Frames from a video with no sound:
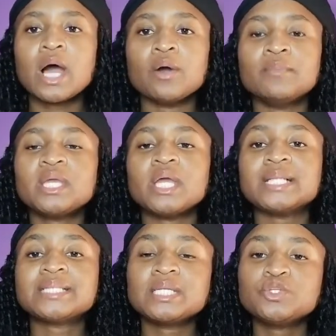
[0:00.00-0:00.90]
He
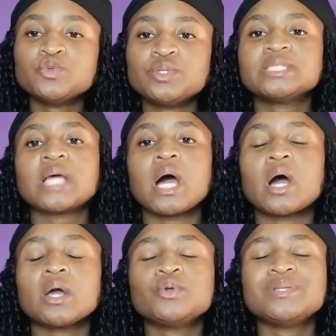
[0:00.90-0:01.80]
attended
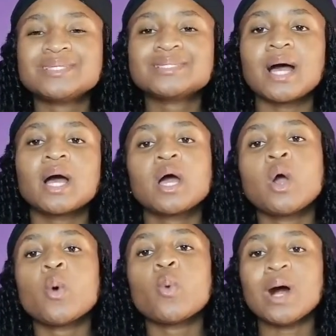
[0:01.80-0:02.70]
UNISA
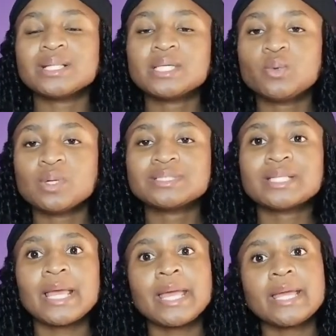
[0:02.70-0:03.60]
while he was
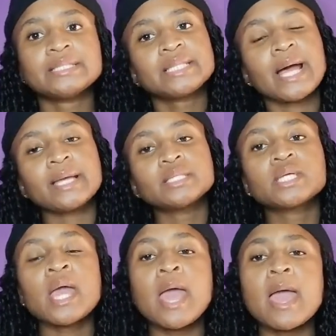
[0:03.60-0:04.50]
inside.
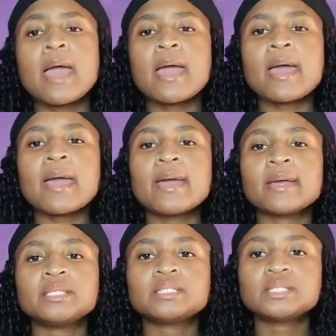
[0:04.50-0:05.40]

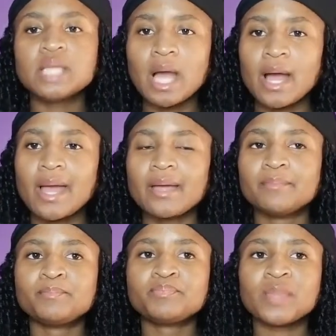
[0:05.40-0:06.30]
And yeah,
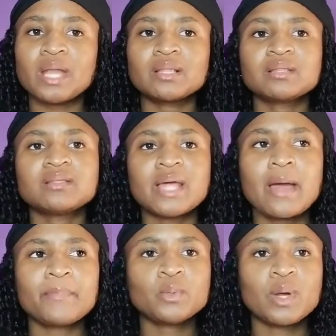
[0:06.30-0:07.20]
another thing that
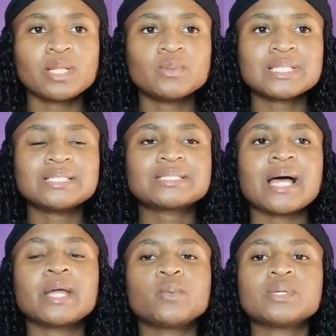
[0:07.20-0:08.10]
happened while he was
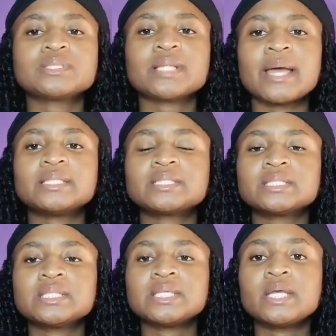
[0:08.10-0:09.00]
inside was that
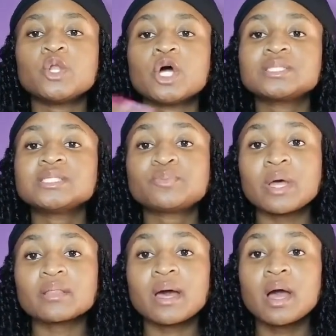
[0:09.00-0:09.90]
he lost his
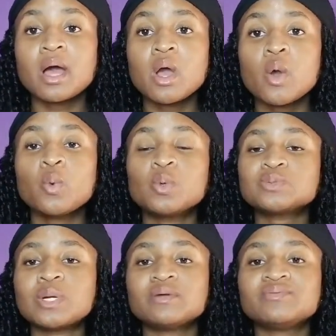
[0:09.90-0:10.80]
brother, who was
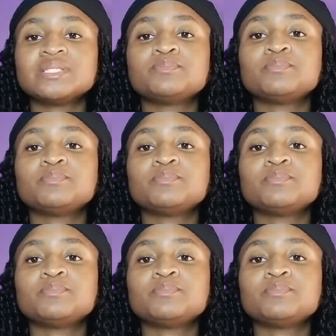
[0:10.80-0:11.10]
one of his